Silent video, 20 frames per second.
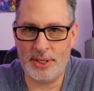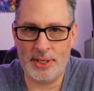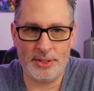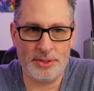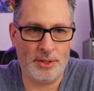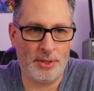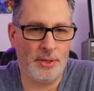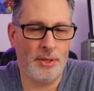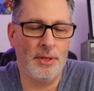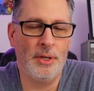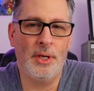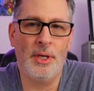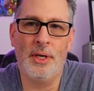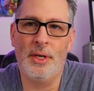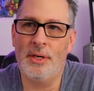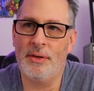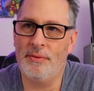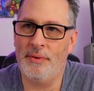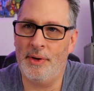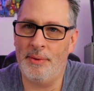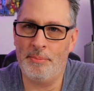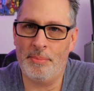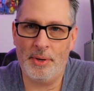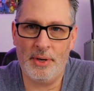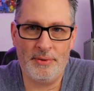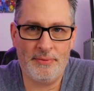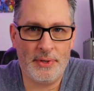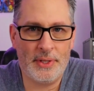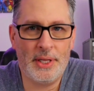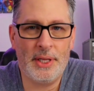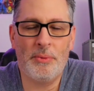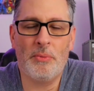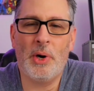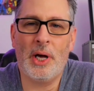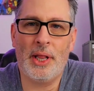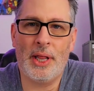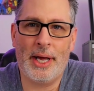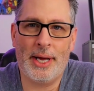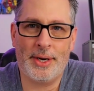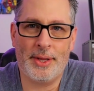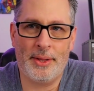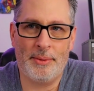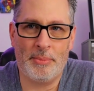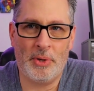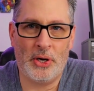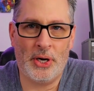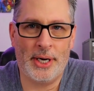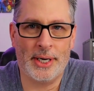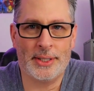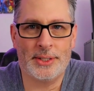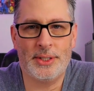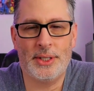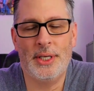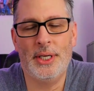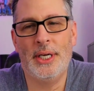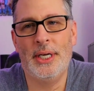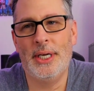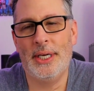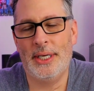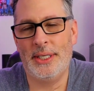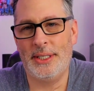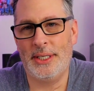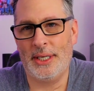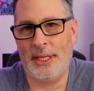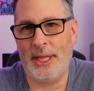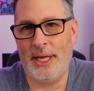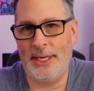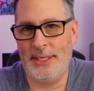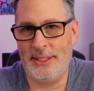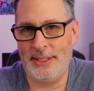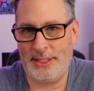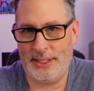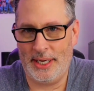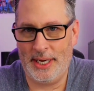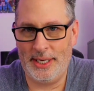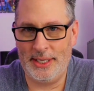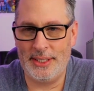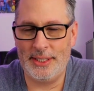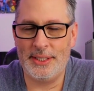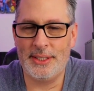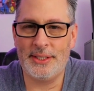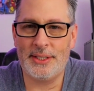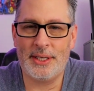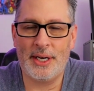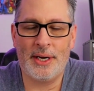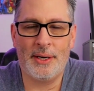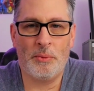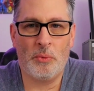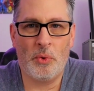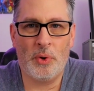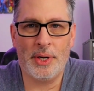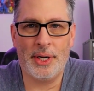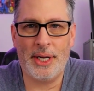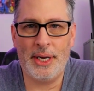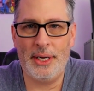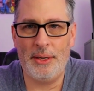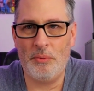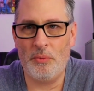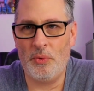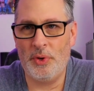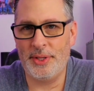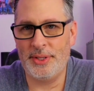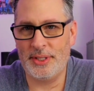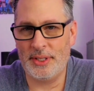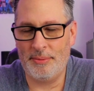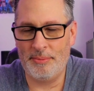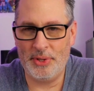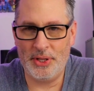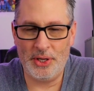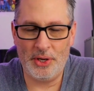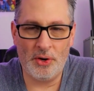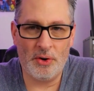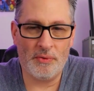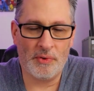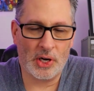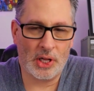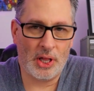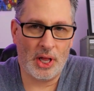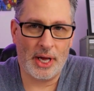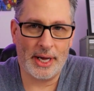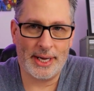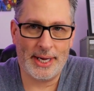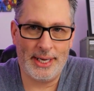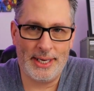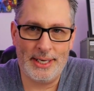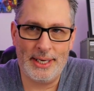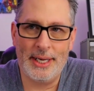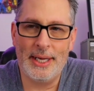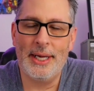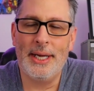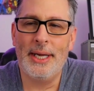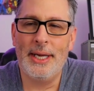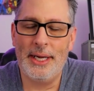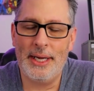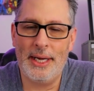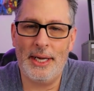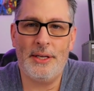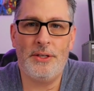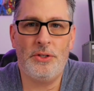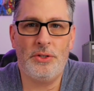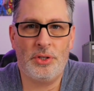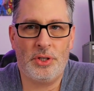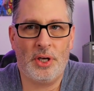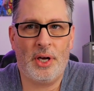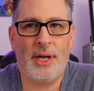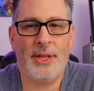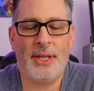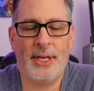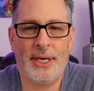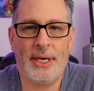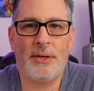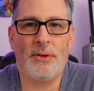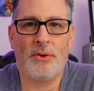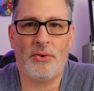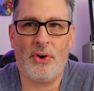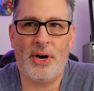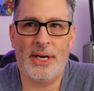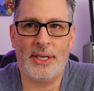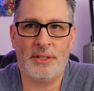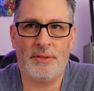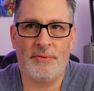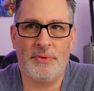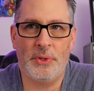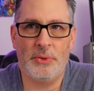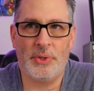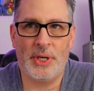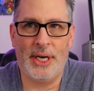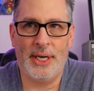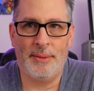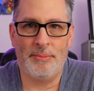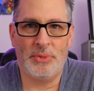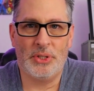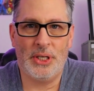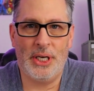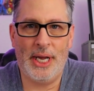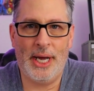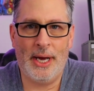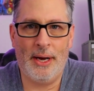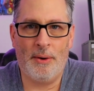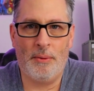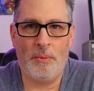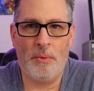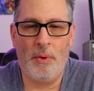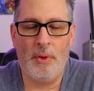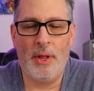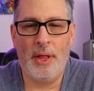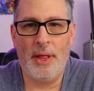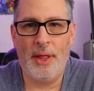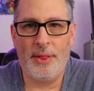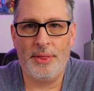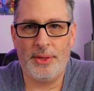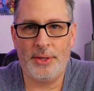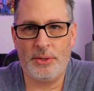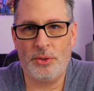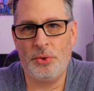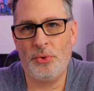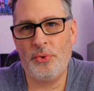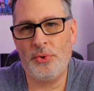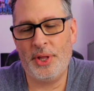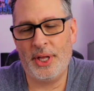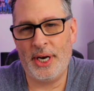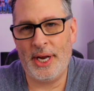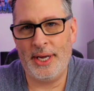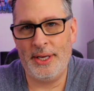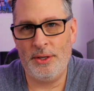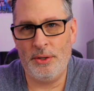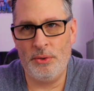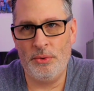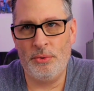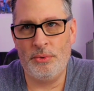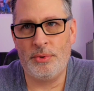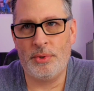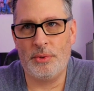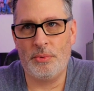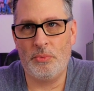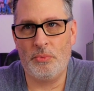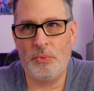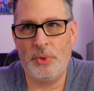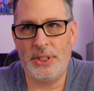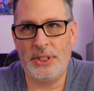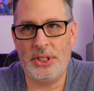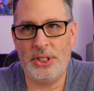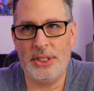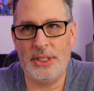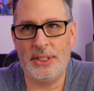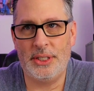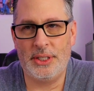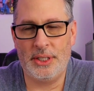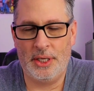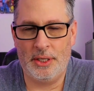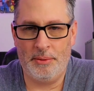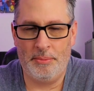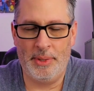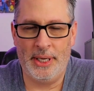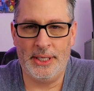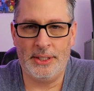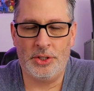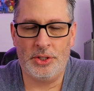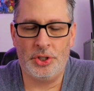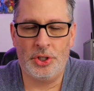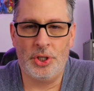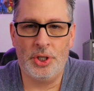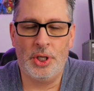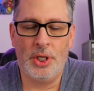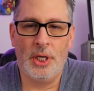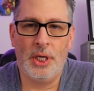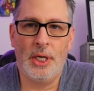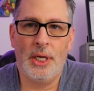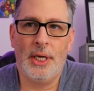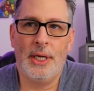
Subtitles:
processor, ran perfectly well out of the box until I decided to start working with some of the overclocking, and you saw that it'll crash a few times. Now, the tool that I use, which is Cinebench,